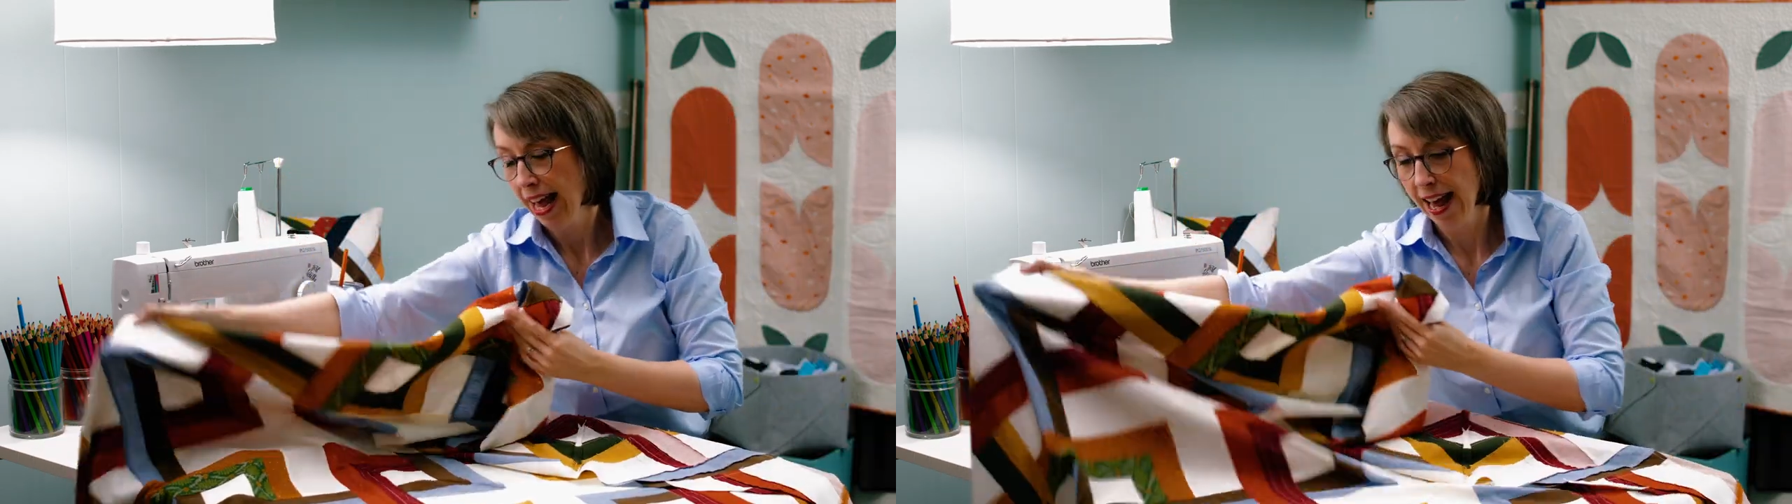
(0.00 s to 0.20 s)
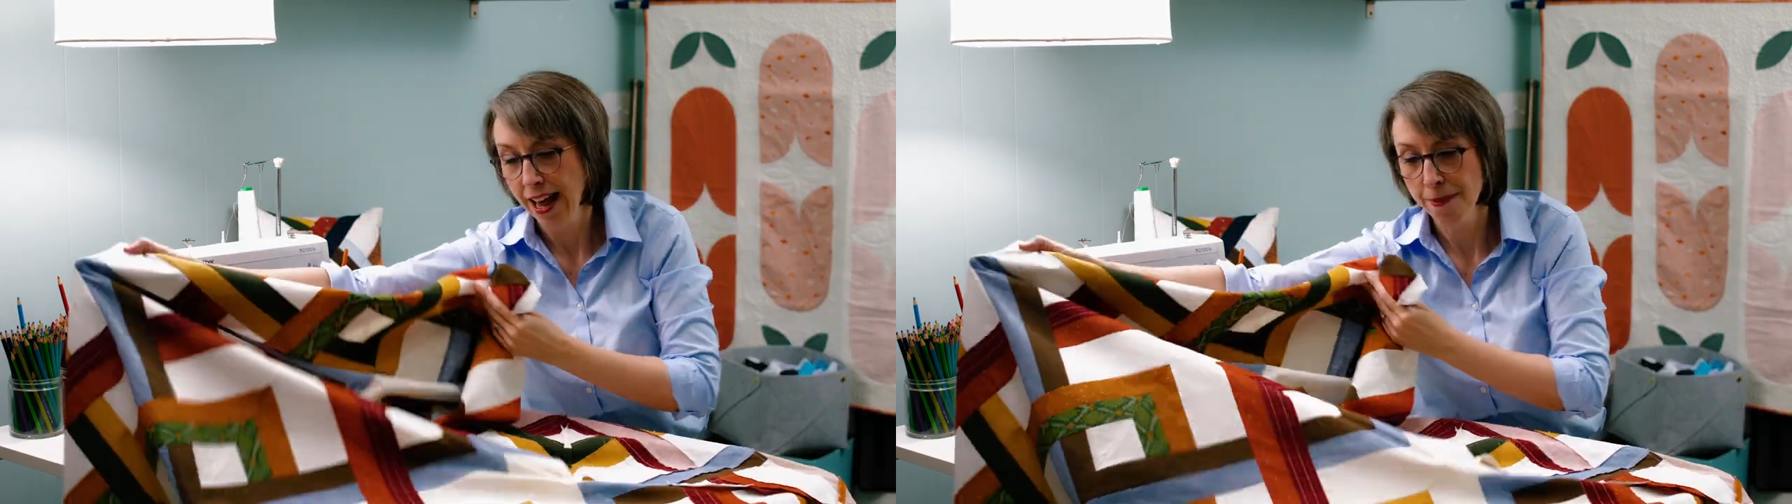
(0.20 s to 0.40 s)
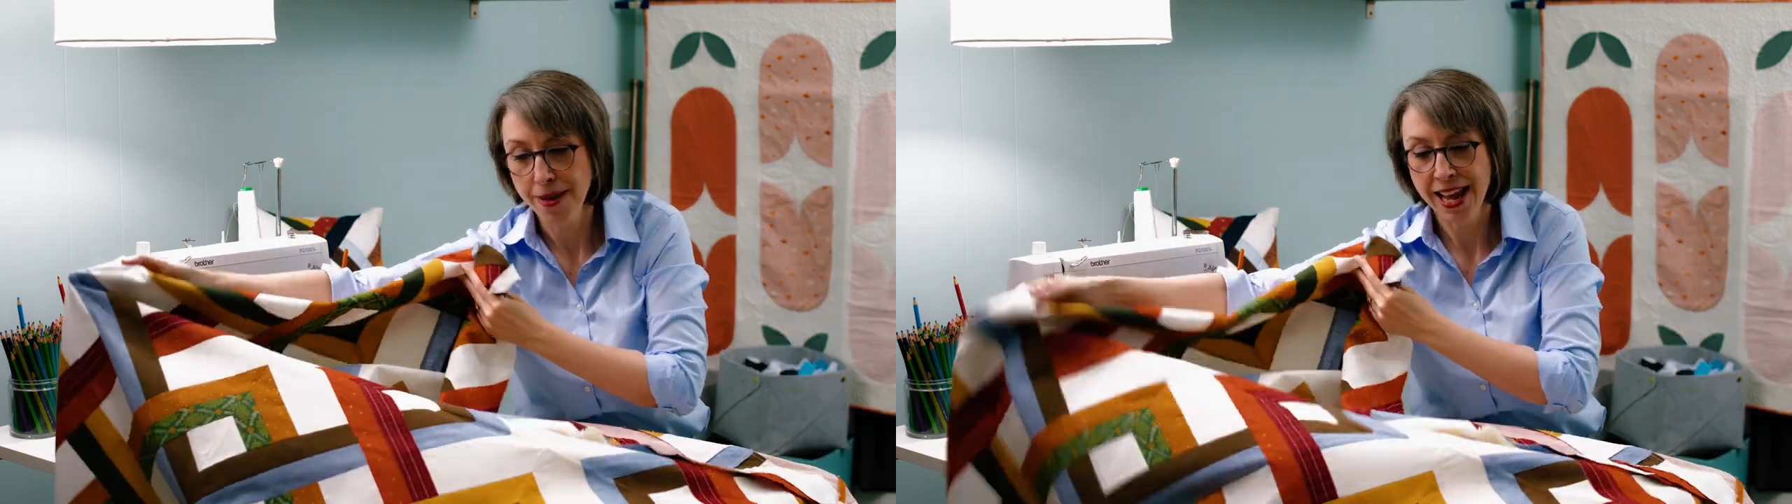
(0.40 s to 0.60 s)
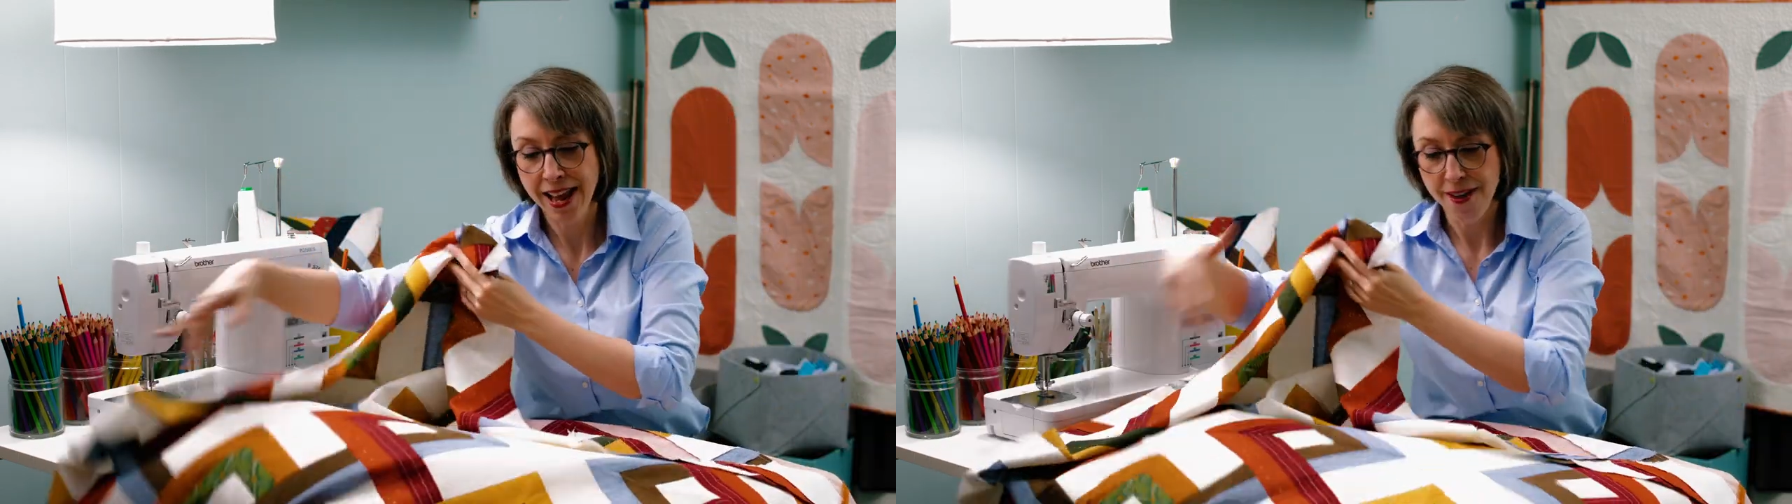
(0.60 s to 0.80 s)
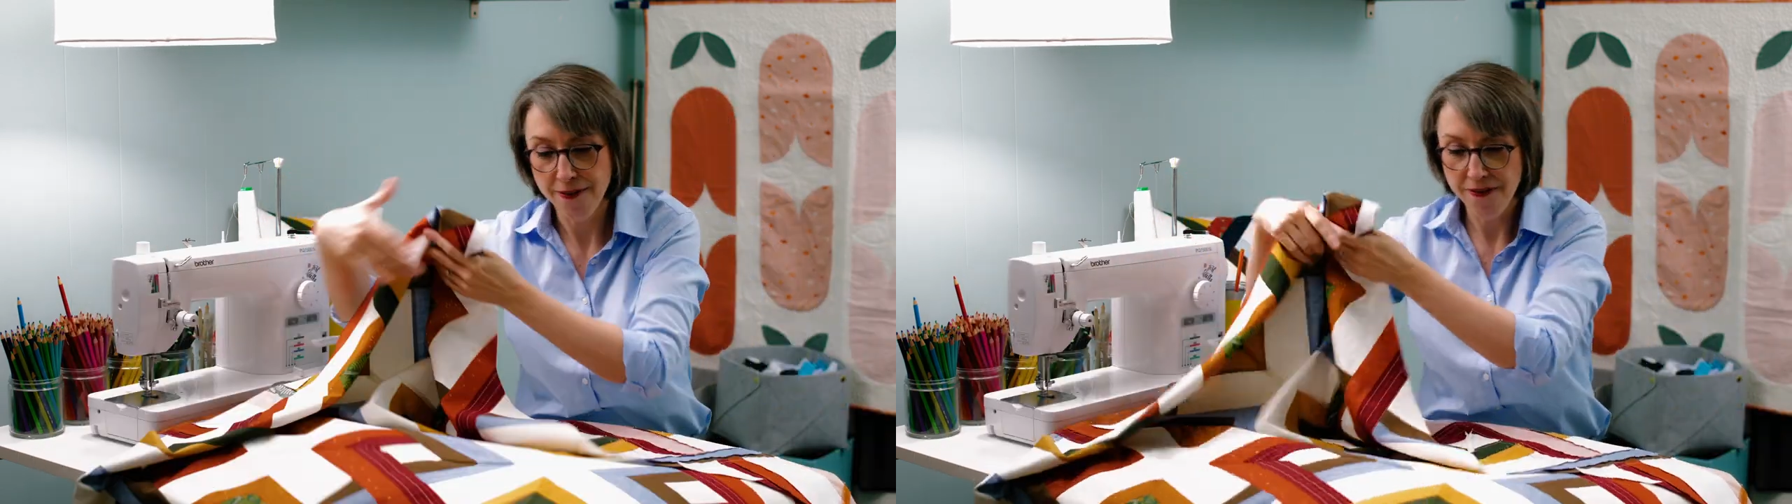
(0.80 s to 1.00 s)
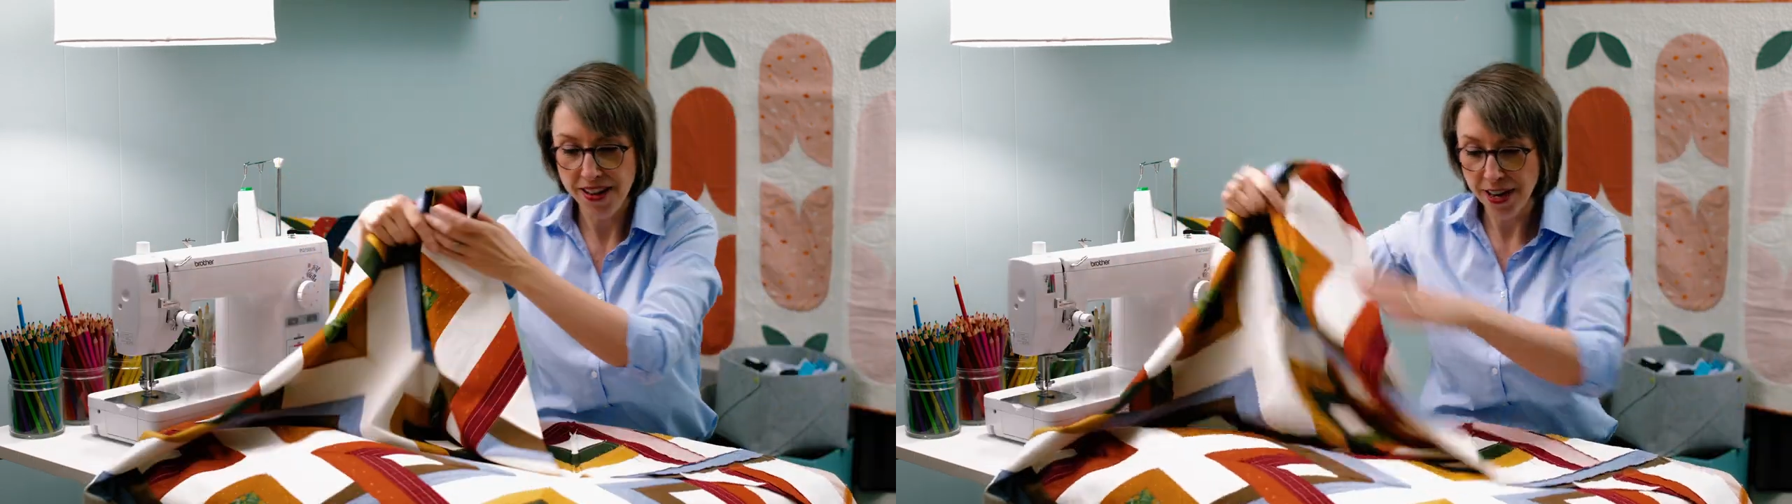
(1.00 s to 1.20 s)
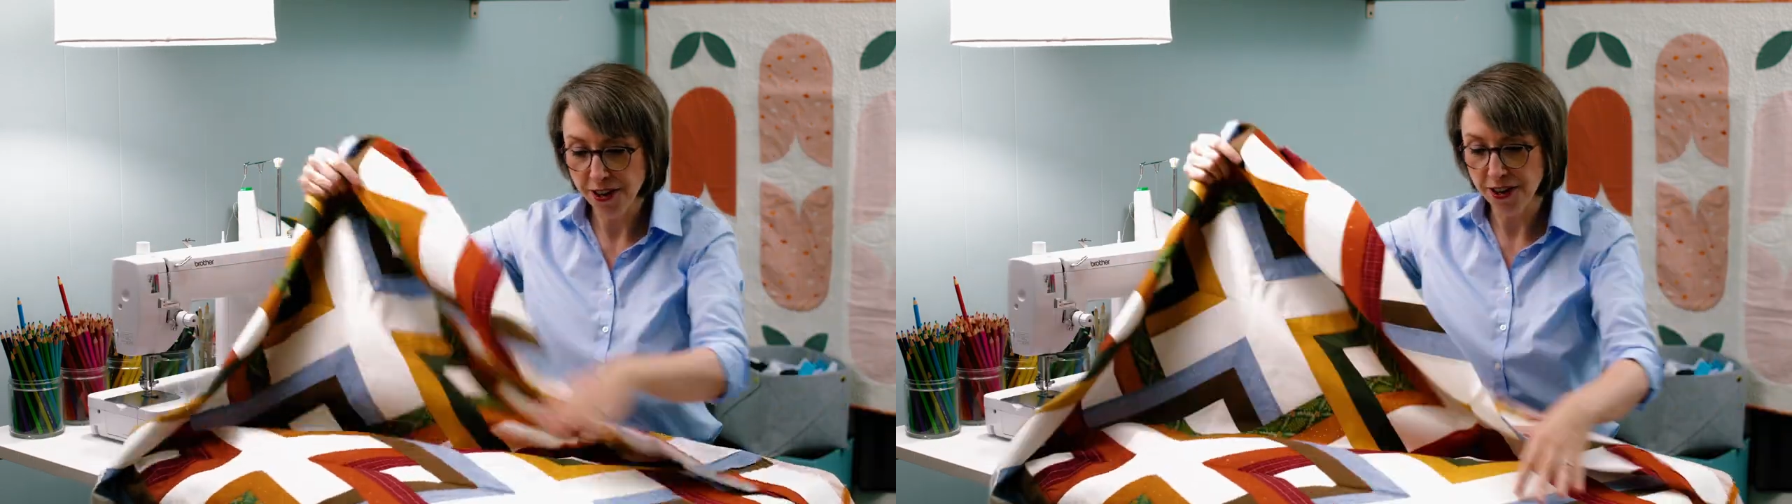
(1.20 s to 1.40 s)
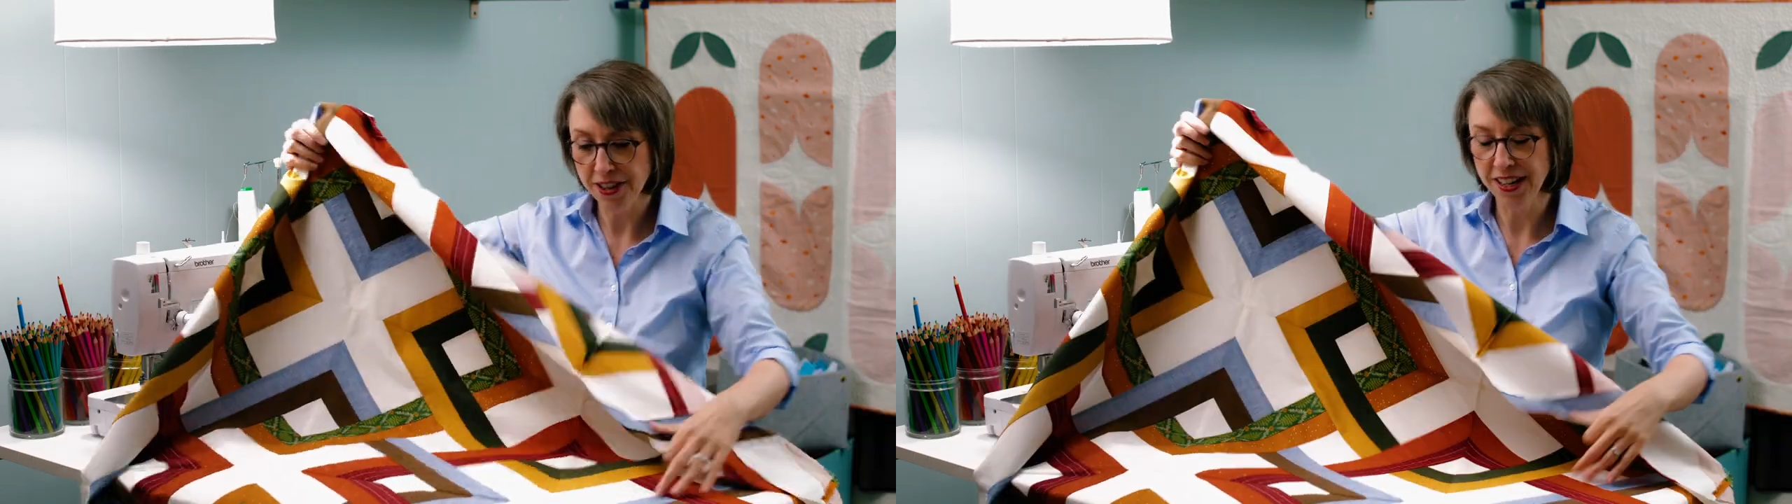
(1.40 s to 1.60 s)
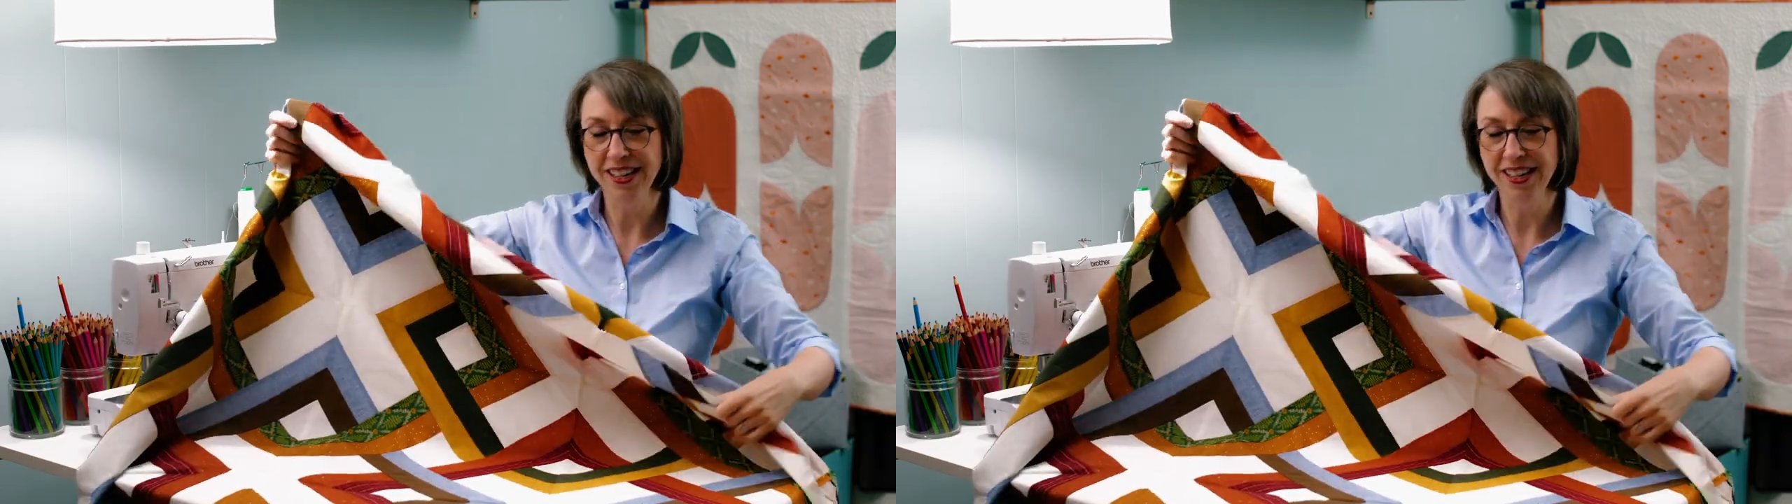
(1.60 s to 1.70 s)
I may have veered